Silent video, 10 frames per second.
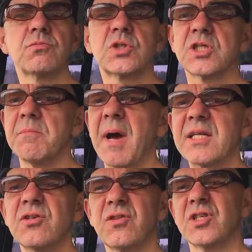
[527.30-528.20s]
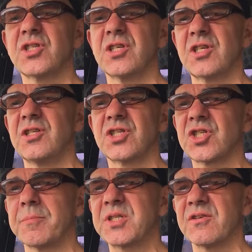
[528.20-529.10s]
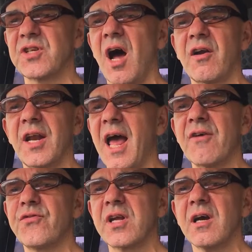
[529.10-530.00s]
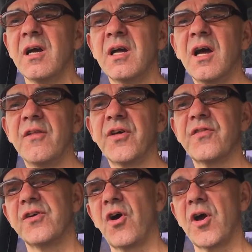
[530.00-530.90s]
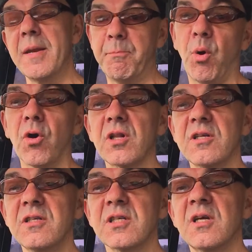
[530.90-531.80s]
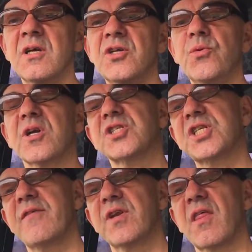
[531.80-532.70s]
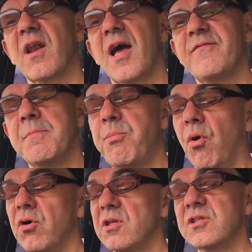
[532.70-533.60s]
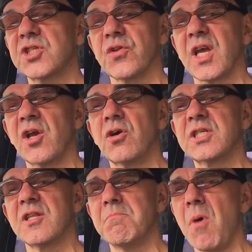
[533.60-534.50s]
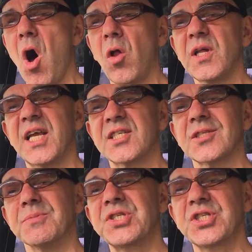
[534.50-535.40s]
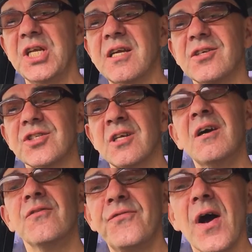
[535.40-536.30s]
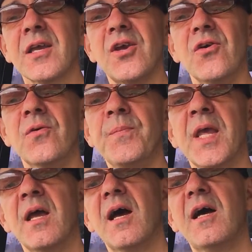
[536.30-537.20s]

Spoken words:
Does it matter that it's in sub-Saharan Africa and that they're not in Portland? You want to save another life in Portland so they can go to the mall and get some sneakers? Fuck you.